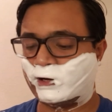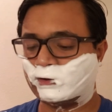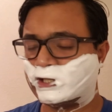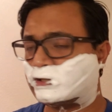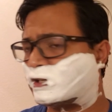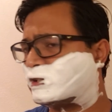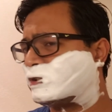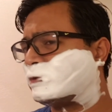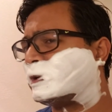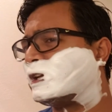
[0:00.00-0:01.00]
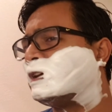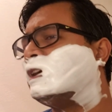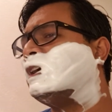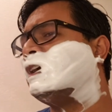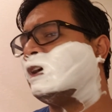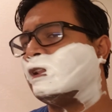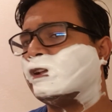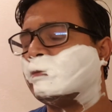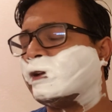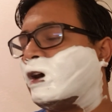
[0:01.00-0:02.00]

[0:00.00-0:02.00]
found this razor to be a little bit